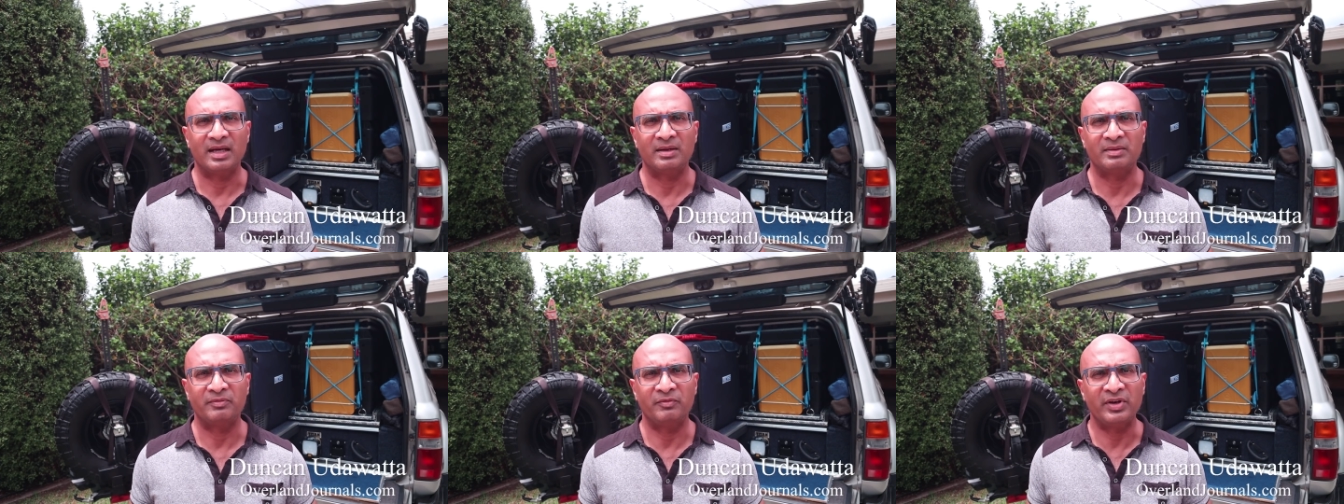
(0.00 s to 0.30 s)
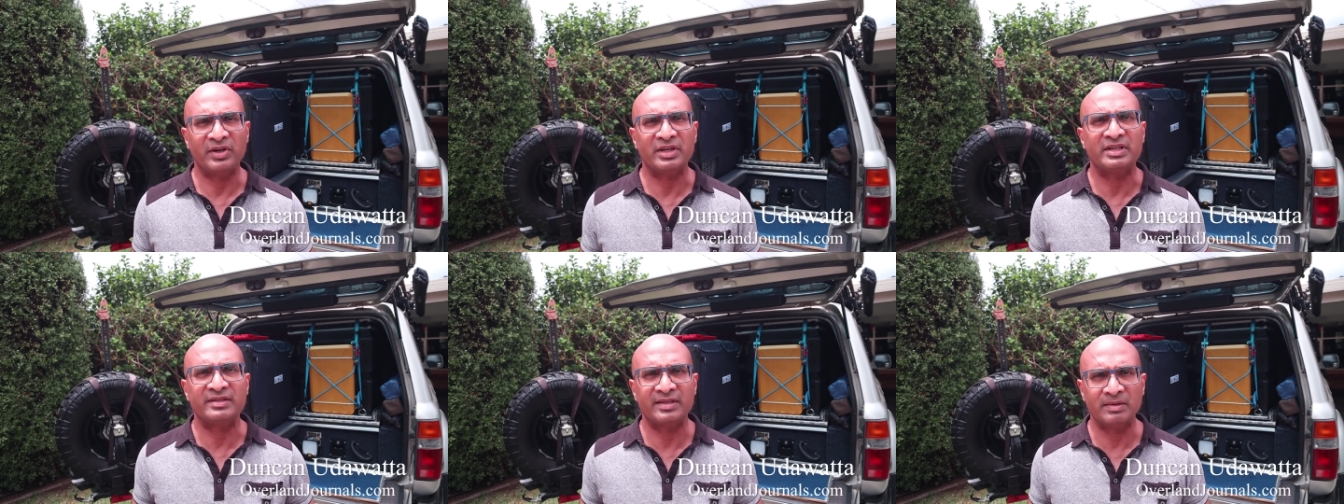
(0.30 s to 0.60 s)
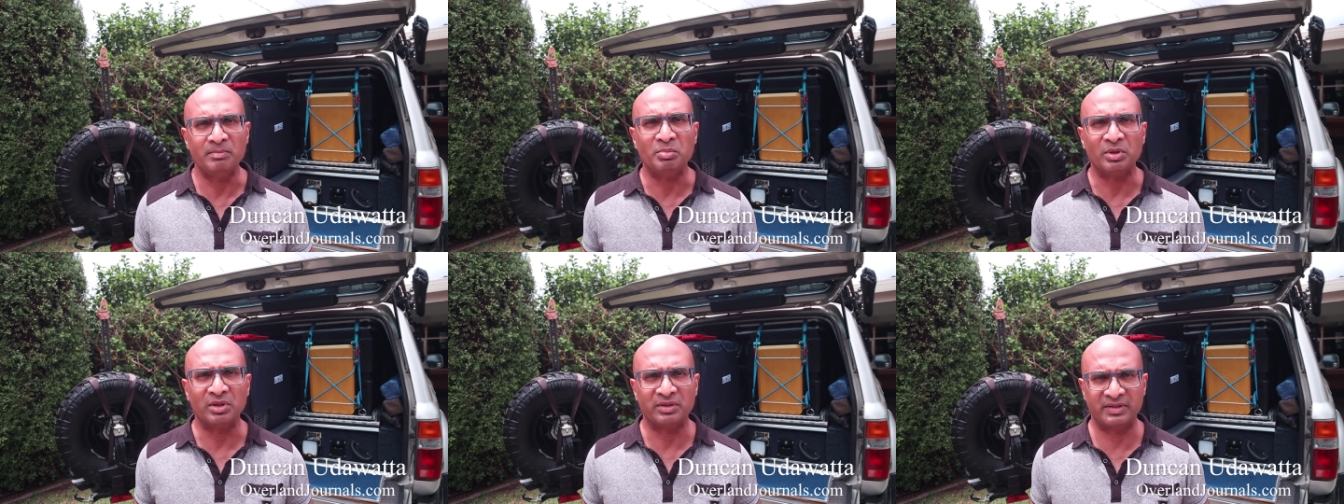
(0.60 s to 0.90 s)
a very
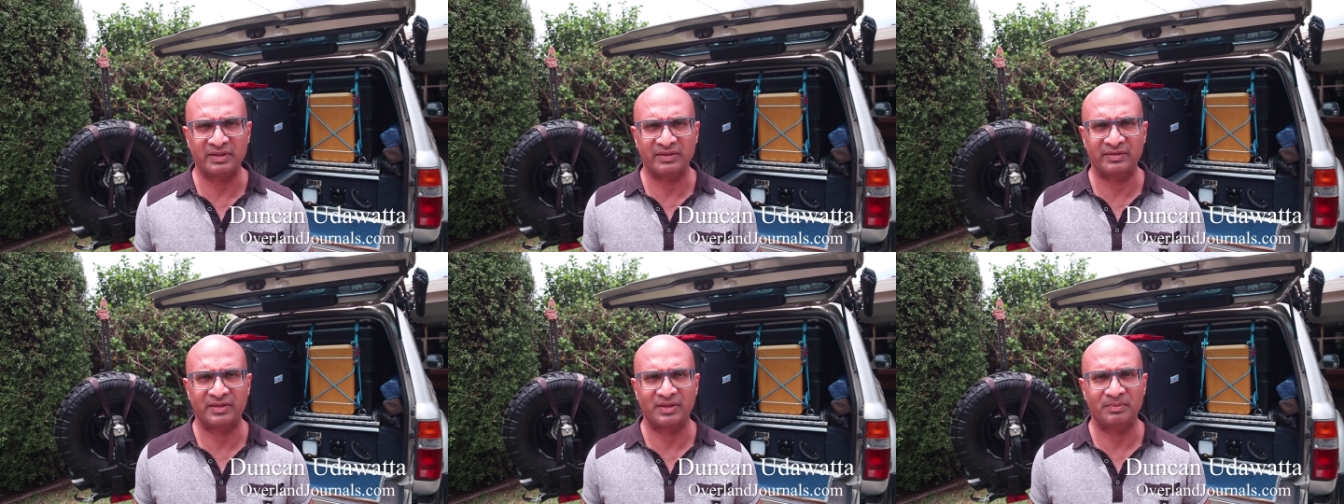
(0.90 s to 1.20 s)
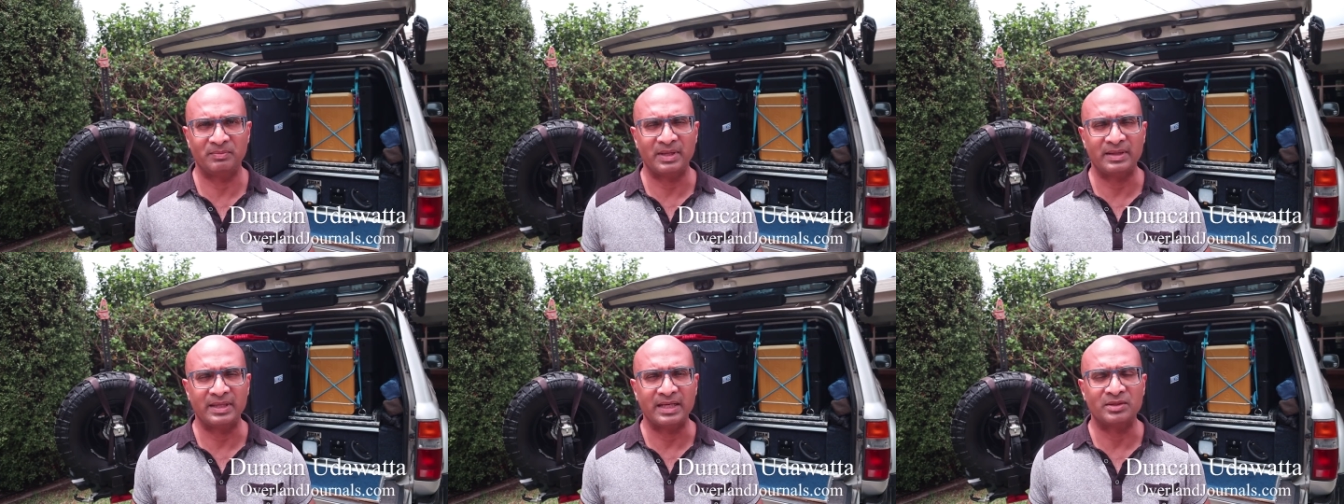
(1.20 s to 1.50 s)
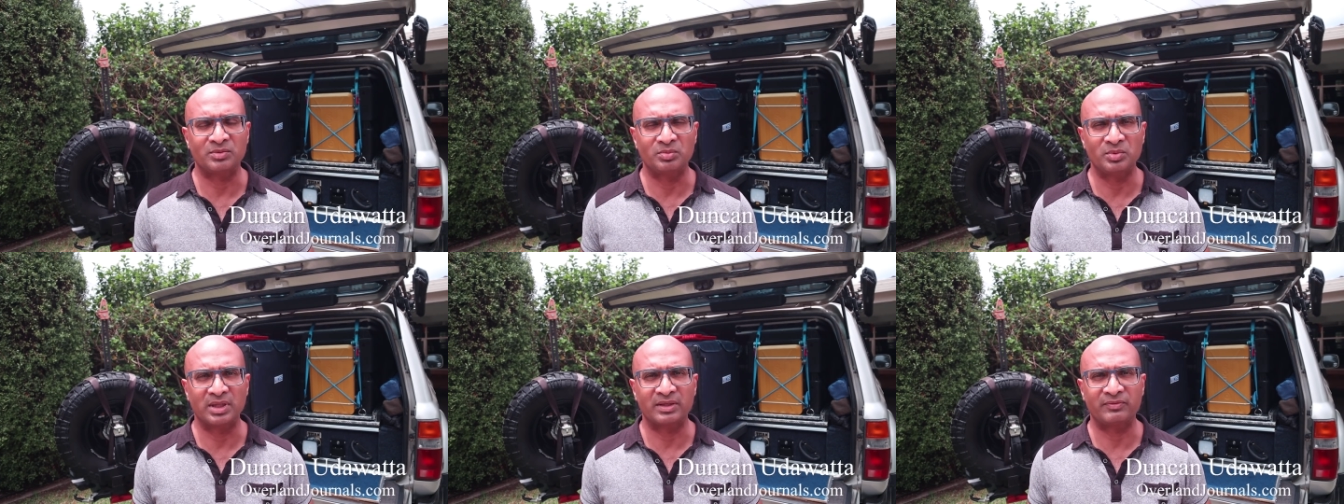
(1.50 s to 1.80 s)
simple system, and
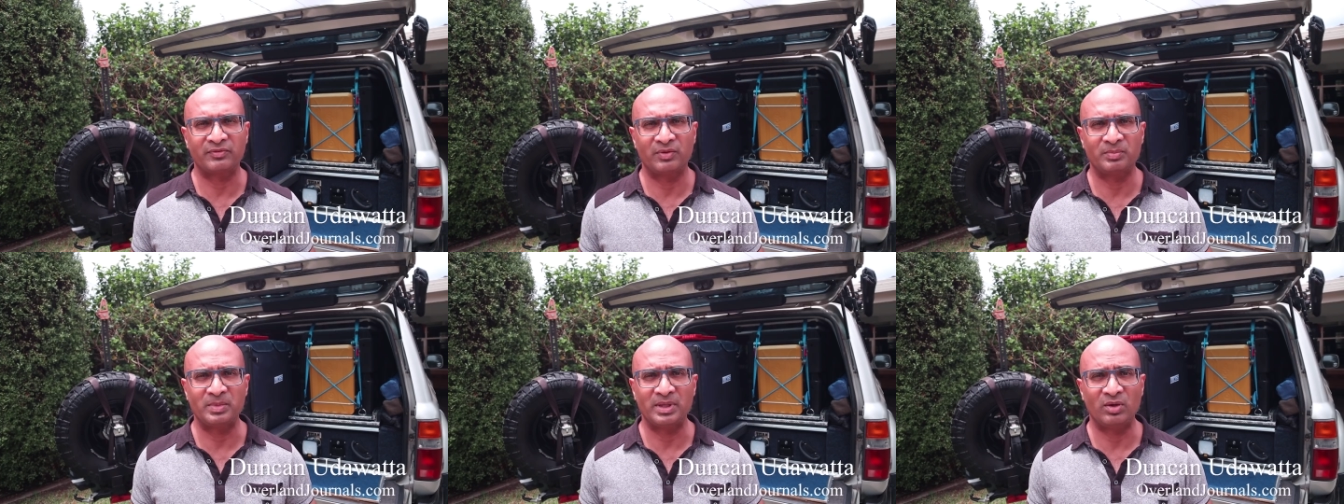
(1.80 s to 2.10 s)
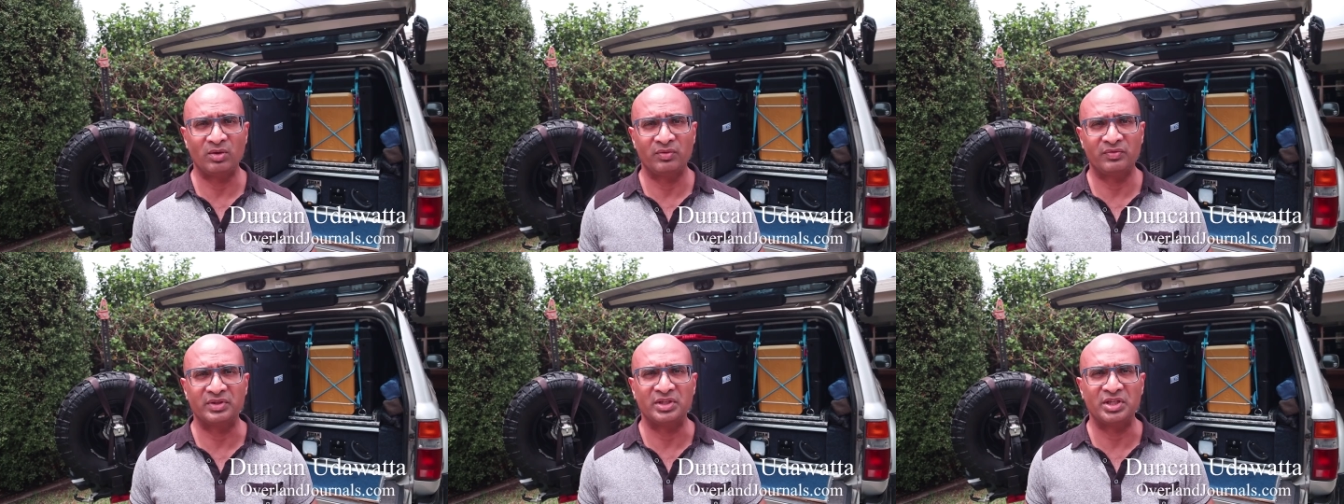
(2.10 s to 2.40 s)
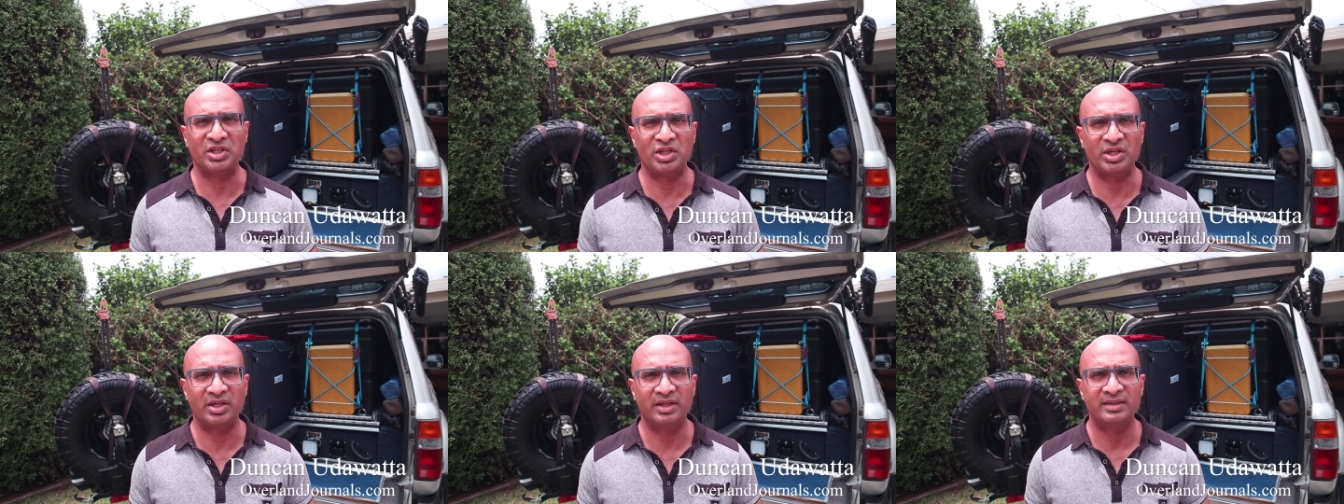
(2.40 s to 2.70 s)
that's worked for me over
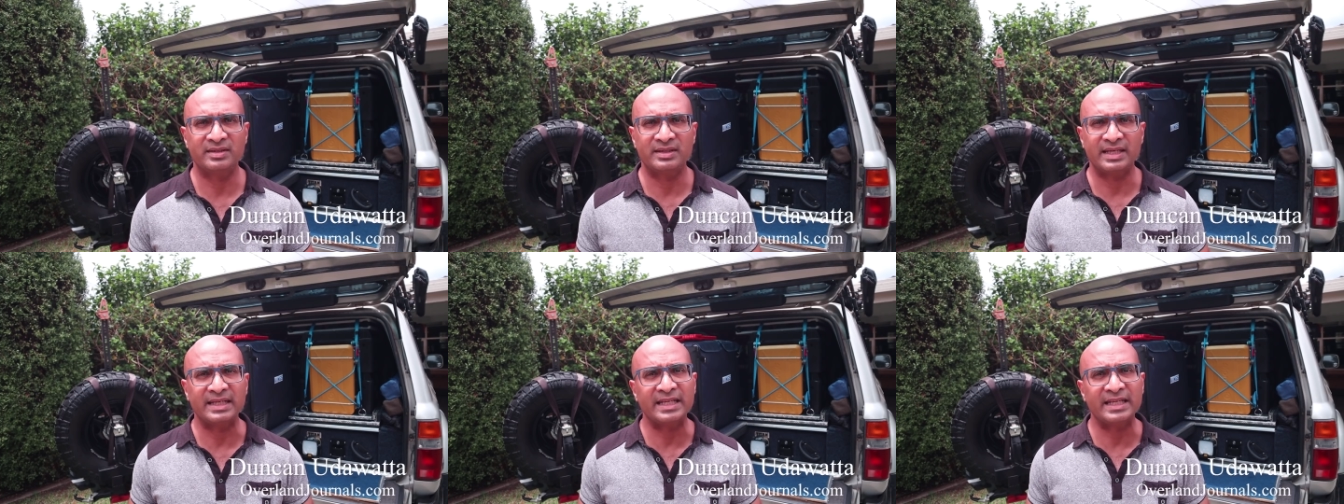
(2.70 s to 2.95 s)
the years.